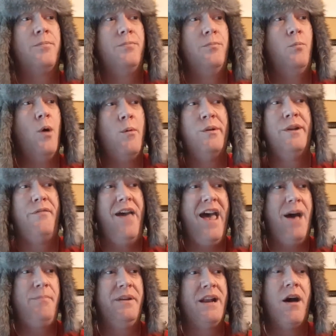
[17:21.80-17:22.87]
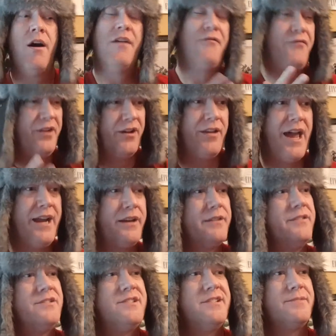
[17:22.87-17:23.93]
what would have happened, I feel like,
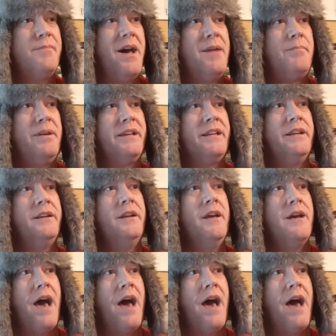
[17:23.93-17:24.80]
it's just my opinion,